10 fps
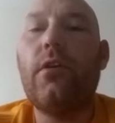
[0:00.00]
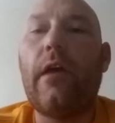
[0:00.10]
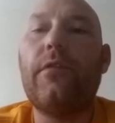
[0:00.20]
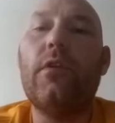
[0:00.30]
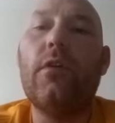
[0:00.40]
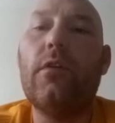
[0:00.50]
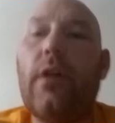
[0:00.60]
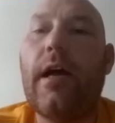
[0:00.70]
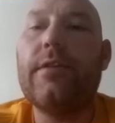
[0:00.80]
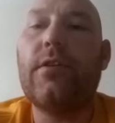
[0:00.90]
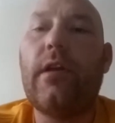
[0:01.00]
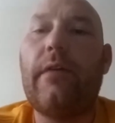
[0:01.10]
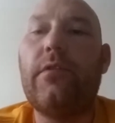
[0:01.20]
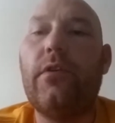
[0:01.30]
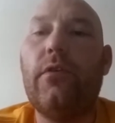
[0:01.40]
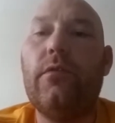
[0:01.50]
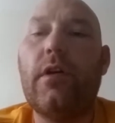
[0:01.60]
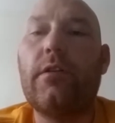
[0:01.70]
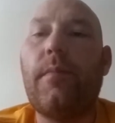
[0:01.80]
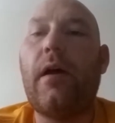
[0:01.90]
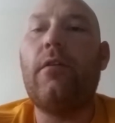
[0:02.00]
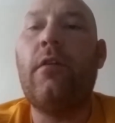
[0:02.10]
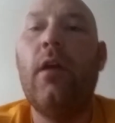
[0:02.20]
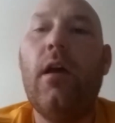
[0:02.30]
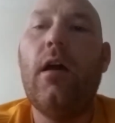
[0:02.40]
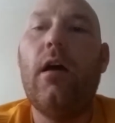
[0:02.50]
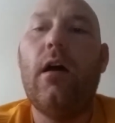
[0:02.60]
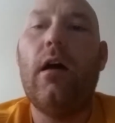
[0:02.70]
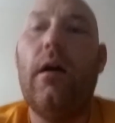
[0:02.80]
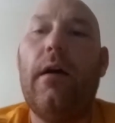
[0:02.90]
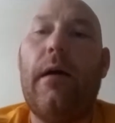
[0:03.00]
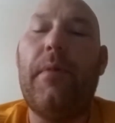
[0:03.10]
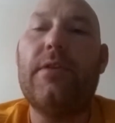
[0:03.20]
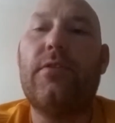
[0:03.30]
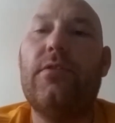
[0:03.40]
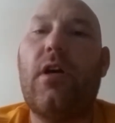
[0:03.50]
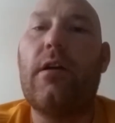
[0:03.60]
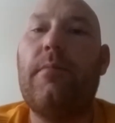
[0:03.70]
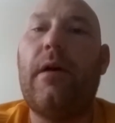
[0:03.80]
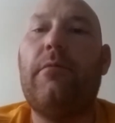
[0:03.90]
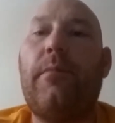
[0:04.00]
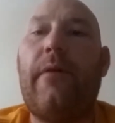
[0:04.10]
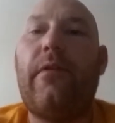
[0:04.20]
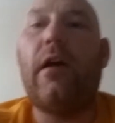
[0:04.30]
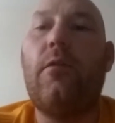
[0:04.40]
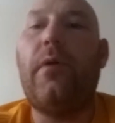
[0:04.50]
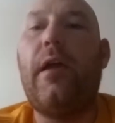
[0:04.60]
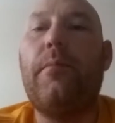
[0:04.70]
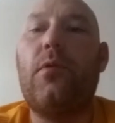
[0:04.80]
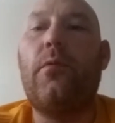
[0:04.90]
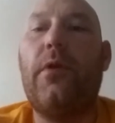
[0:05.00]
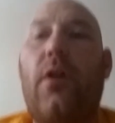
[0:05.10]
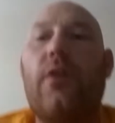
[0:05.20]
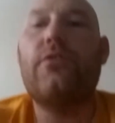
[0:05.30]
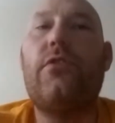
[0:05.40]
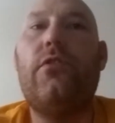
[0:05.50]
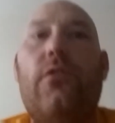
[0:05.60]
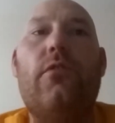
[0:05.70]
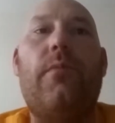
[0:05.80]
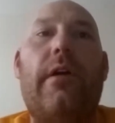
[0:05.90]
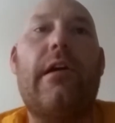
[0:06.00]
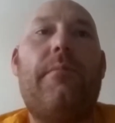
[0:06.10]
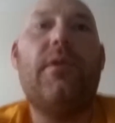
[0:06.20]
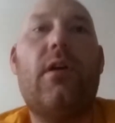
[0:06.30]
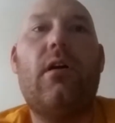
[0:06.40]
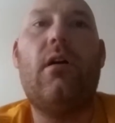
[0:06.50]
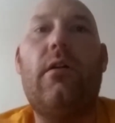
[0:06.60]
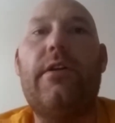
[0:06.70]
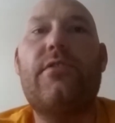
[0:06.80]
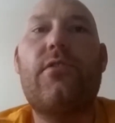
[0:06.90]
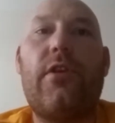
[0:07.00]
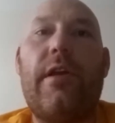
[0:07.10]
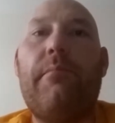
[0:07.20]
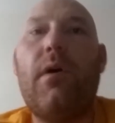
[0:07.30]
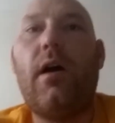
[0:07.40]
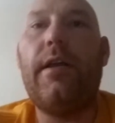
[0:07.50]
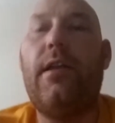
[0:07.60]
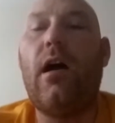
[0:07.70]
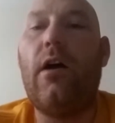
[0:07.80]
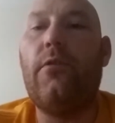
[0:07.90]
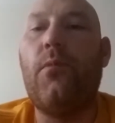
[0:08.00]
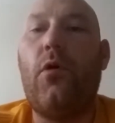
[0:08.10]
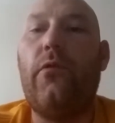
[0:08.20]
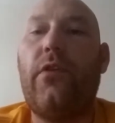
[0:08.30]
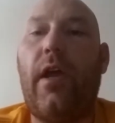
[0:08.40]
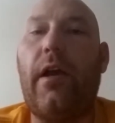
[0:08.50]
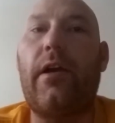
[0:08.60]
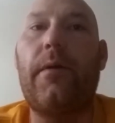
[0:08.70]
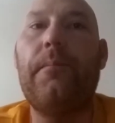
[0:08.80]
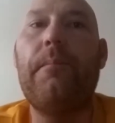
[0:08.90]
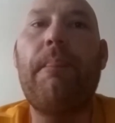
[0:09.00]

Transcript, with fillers: Good afternoon, class. Good afternoon, Dr. Mountain. I'm basically talking about with my final paper in regards to my company called Extreme Body and Automotive Care.